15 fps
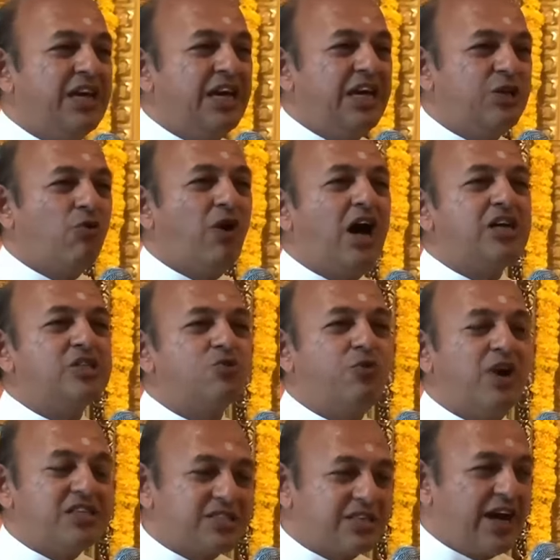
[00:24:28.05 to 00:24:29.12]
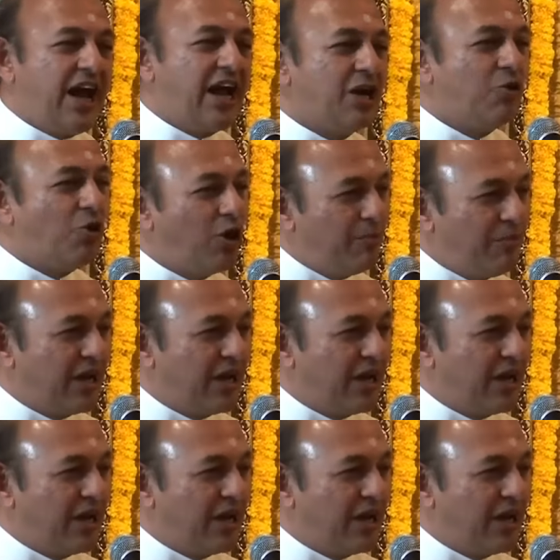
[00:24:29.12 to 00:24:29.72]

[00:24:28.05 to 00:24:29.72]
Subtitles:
it was first rank gold